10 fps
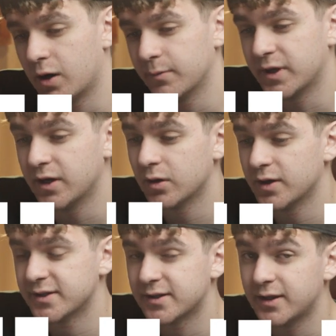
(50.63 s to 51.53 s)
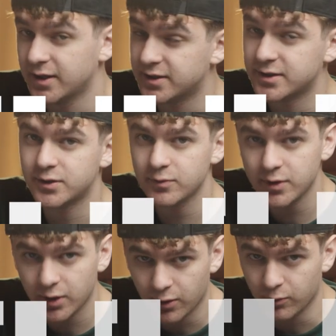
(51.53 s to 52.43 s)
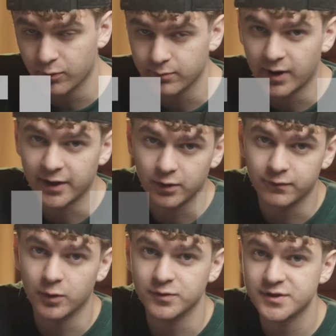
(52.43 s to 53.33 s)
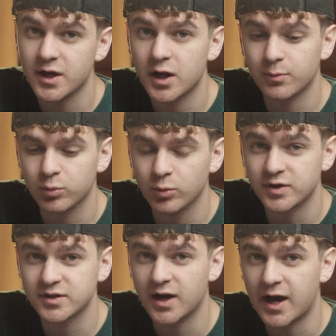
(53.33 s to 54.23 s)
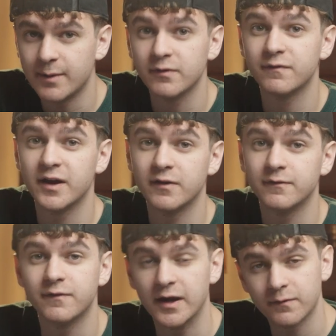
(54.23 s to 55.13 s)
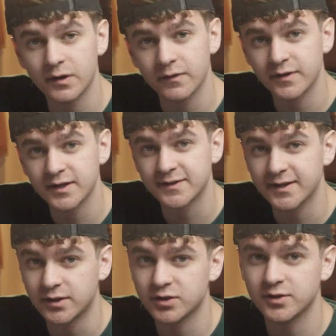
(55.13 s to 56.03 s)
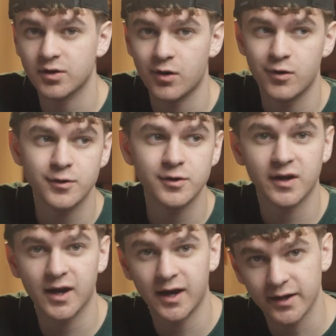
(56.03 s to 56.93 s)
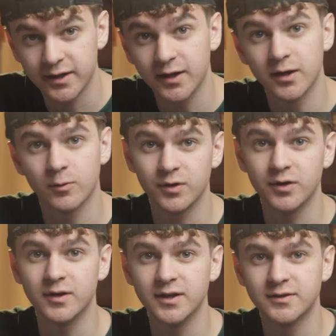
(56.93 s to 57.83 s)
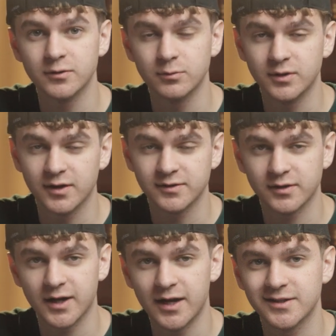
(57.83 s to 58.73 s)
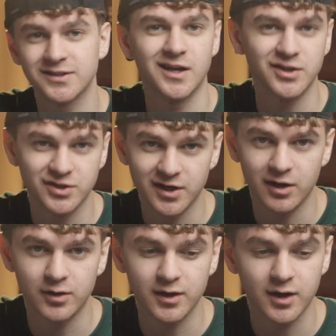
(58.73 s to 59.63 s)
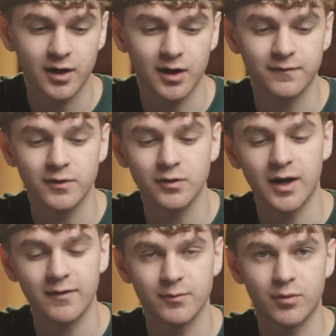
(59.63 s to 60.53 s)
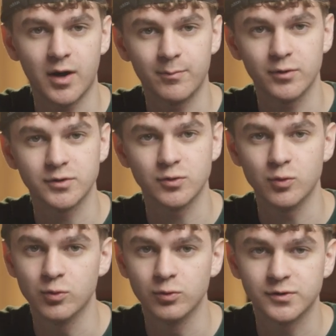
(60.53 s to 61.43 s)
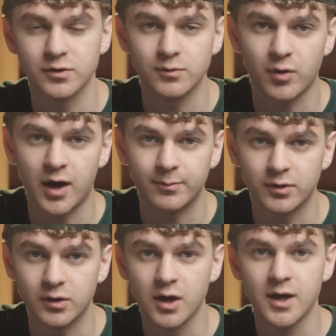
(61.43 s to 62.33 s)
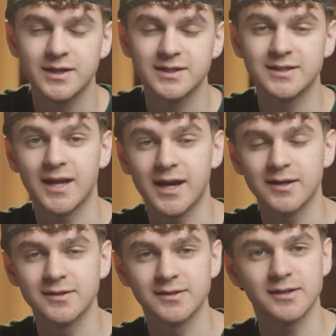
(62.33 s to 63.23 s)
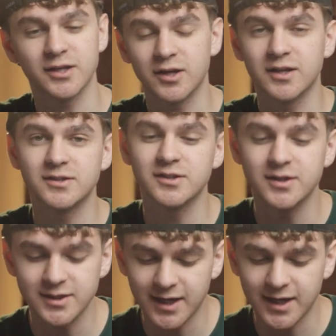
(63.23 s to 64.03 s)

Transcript: here is the studio microphone setup, which I'm a fan favorite of this. It's just harder to kind of get it where you need to because they're kind of stationary. If you don't have the proper tools or the proper stands, you just